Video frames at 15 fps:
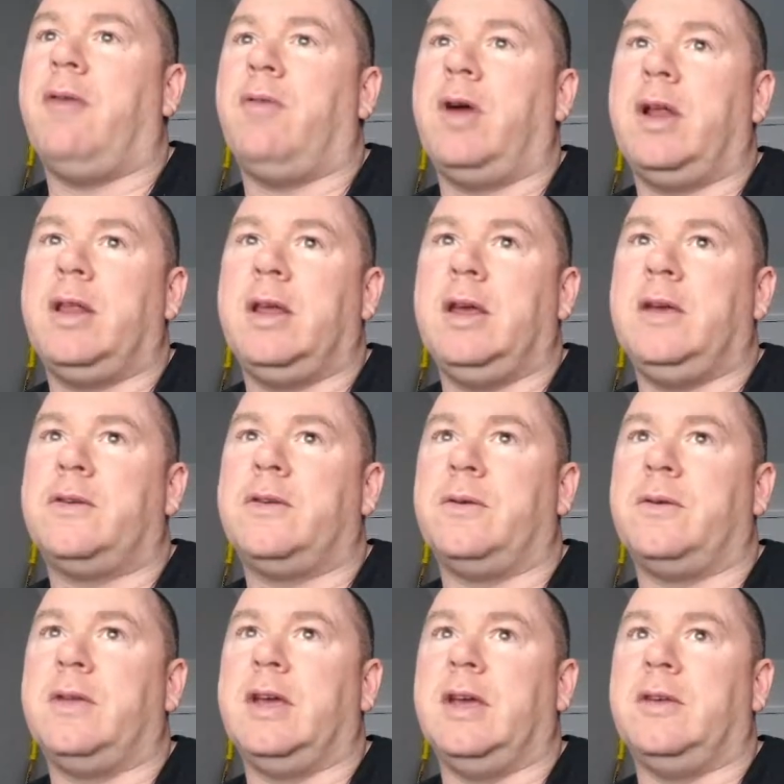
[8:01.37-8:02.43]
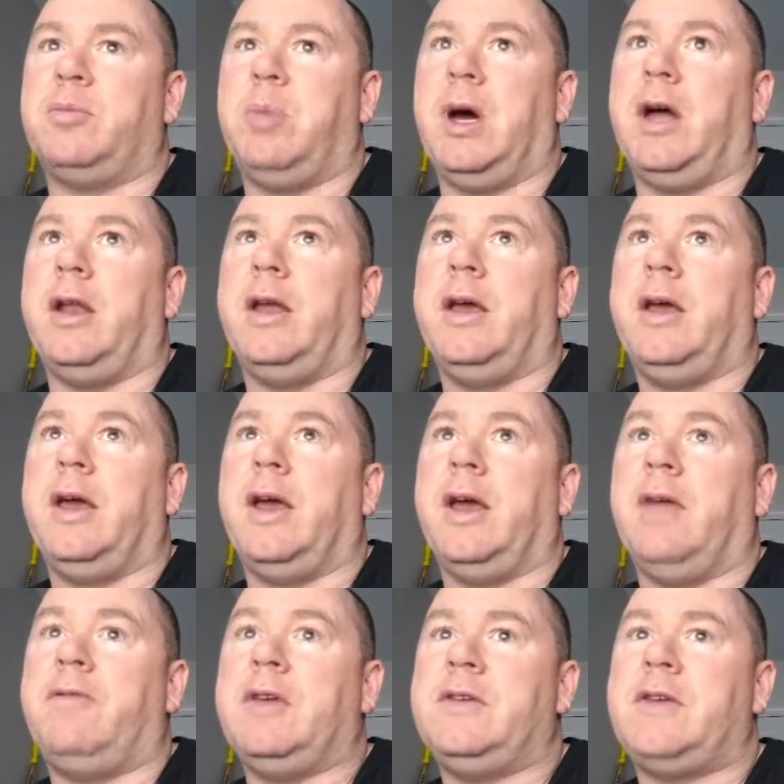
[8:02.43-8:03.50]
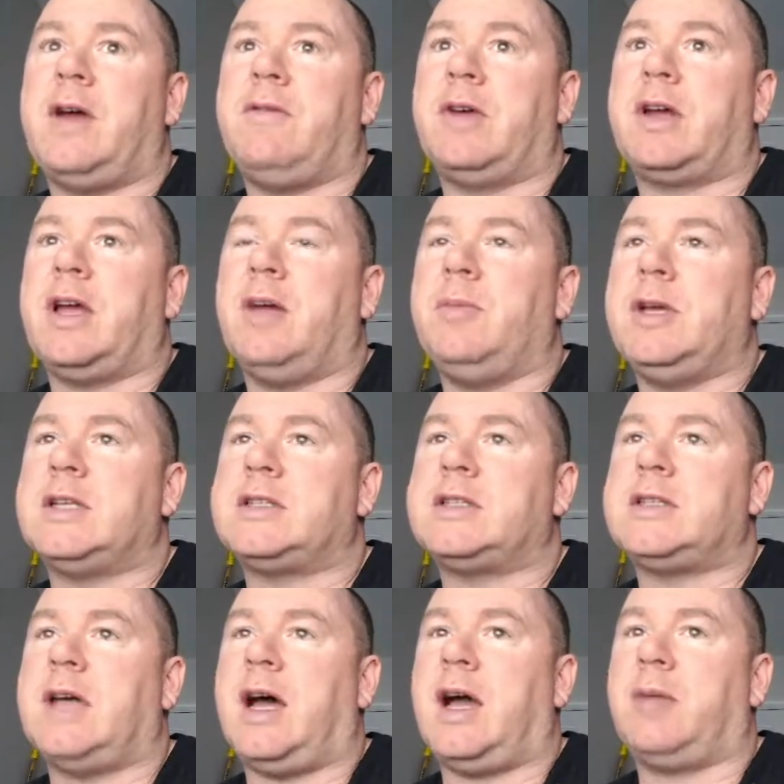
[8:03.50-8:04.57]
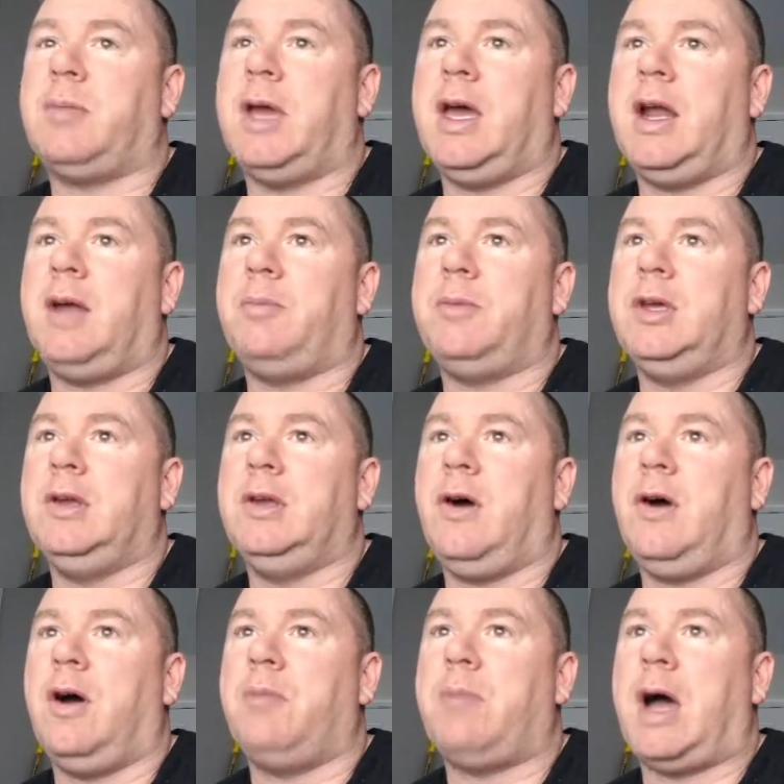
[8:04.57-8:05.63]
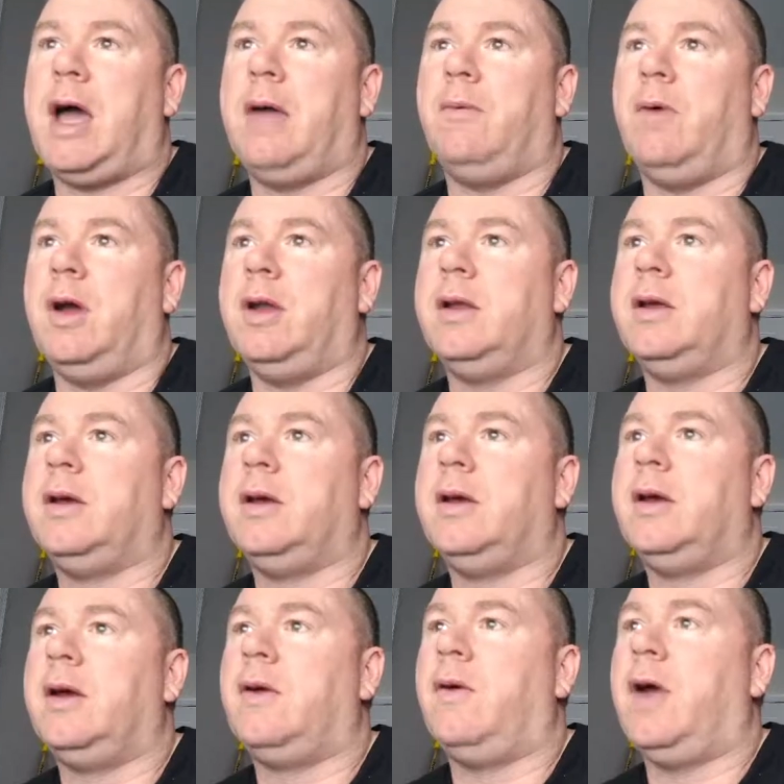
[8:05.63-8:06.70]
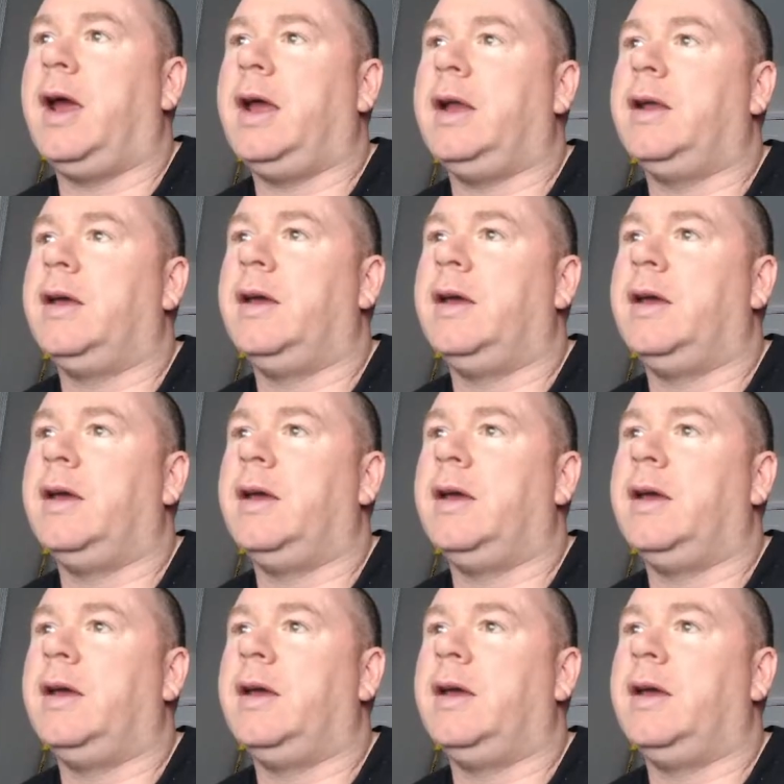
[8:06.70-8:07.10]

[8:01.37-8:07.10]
these or these. But if these ever come in stock, man, I'm buying one, right?